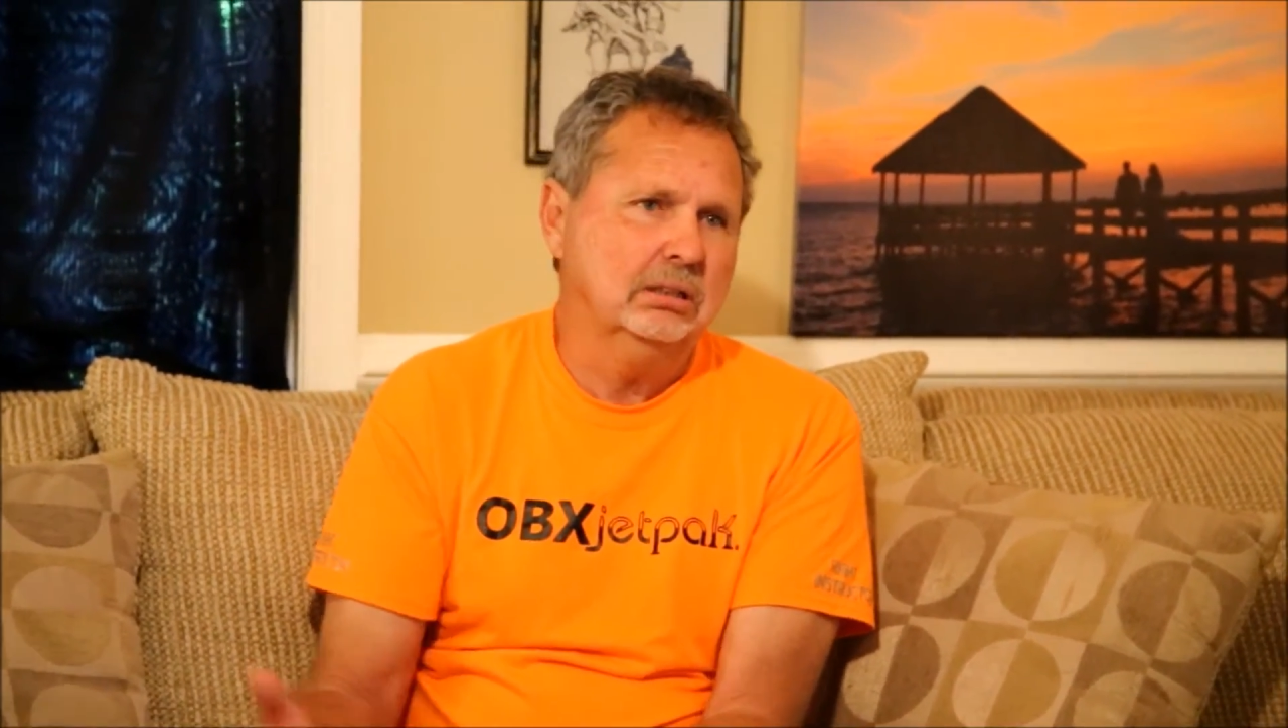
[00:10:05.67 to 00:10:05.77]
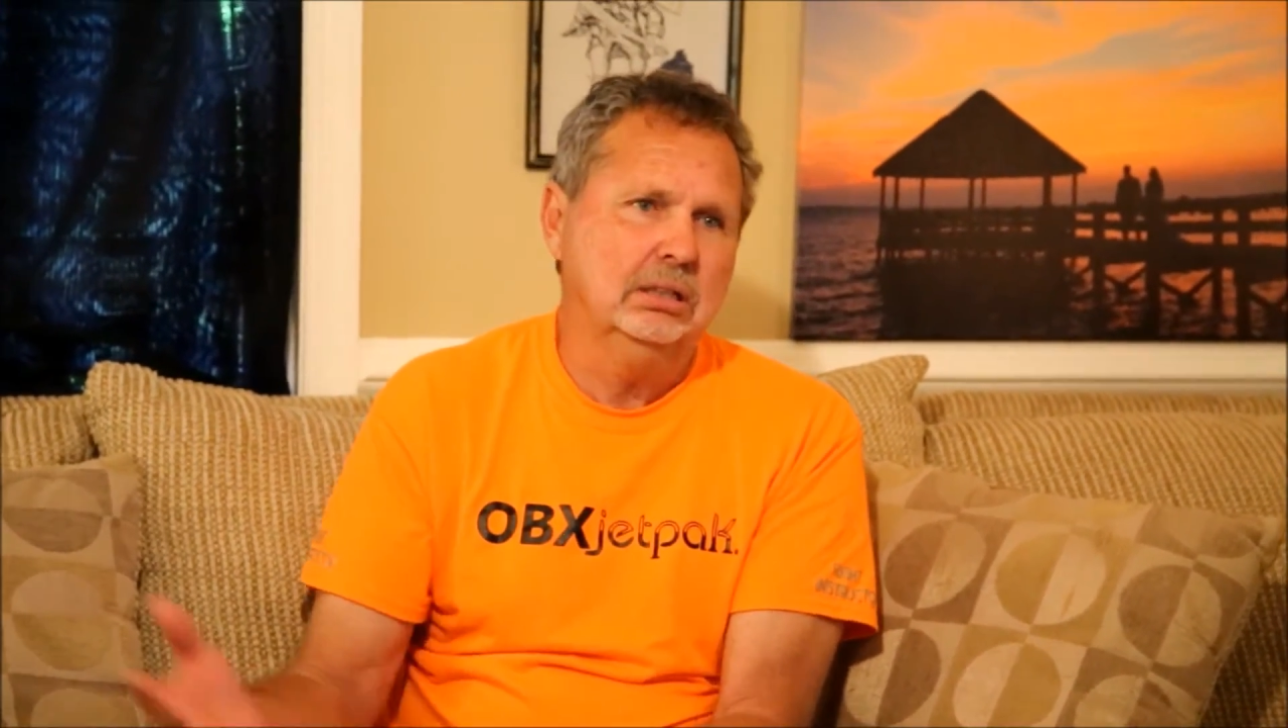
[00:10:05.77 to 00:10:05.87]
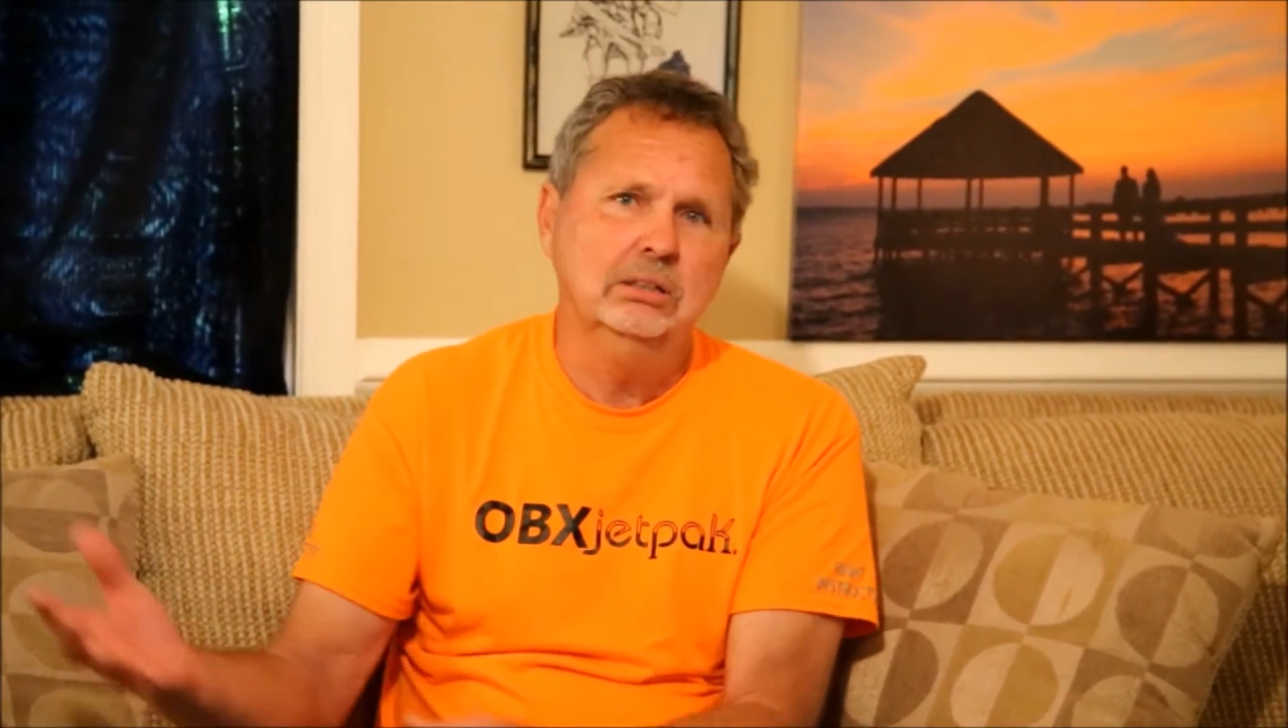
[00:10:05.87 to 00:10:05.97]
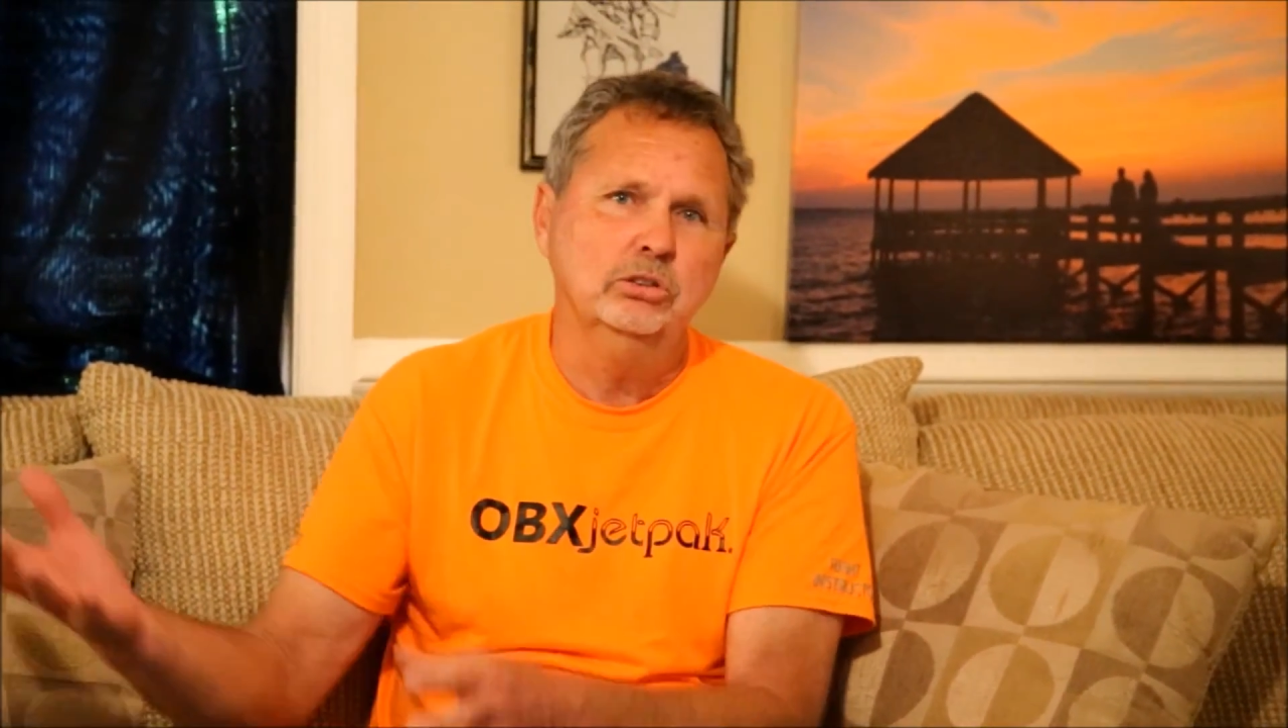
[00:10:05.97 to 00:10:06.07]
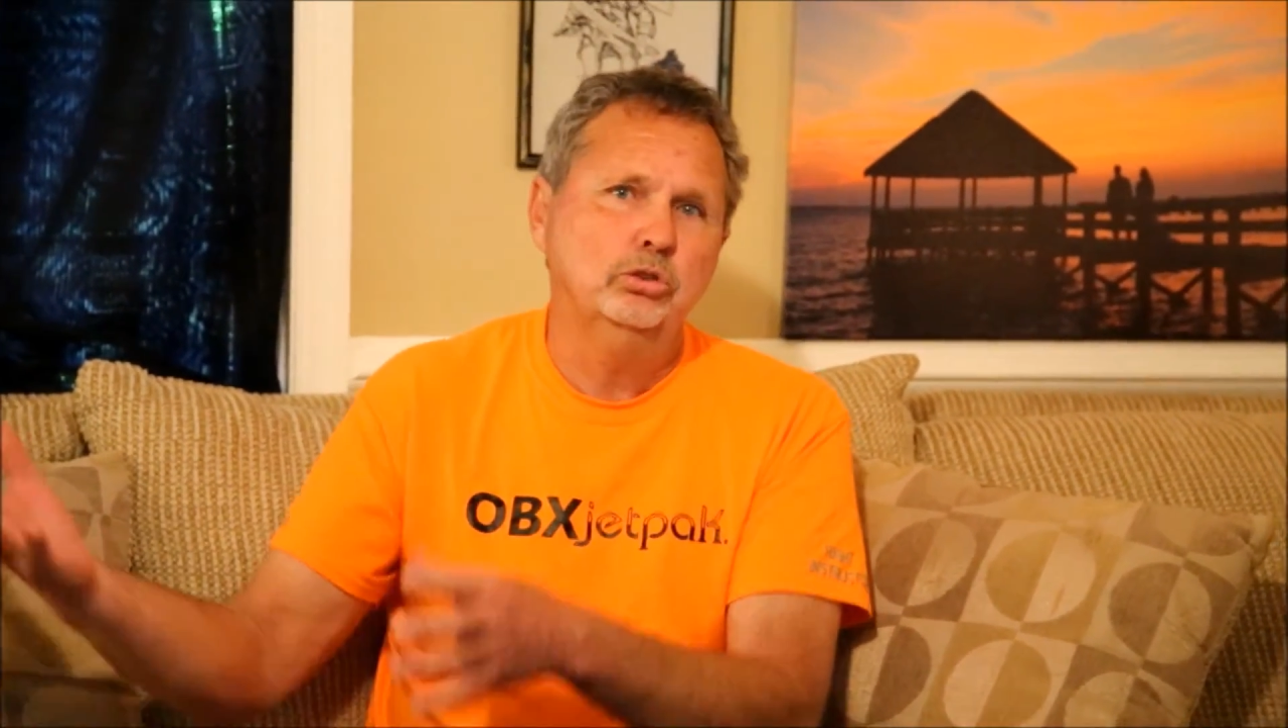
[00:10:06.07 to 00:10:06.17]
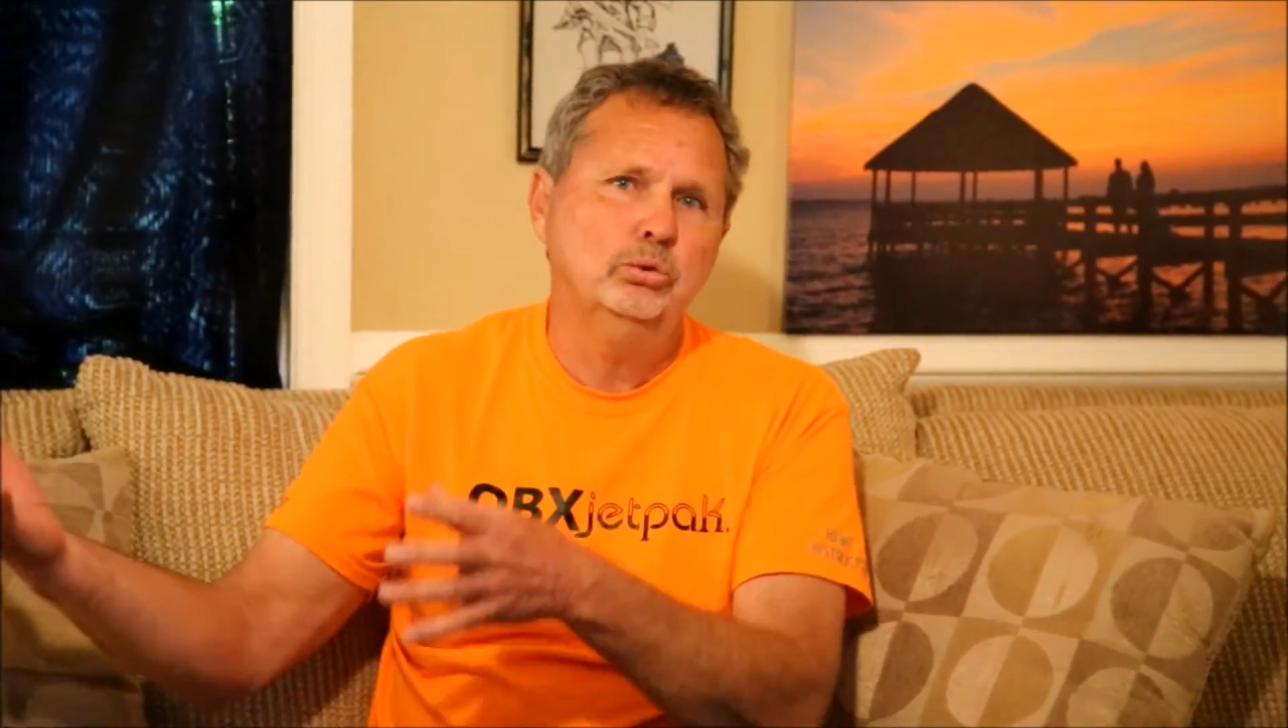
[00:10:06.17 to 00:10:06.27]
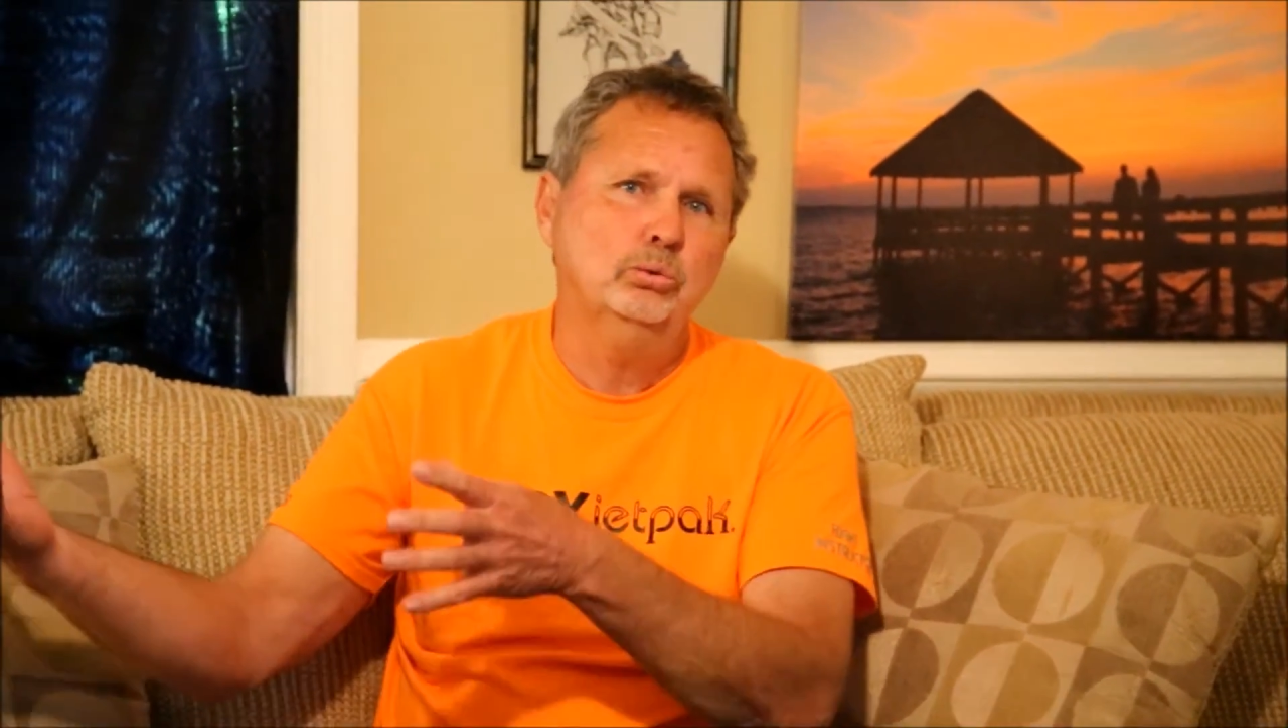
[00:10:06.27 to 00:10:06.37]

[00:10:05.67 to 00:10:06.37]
here's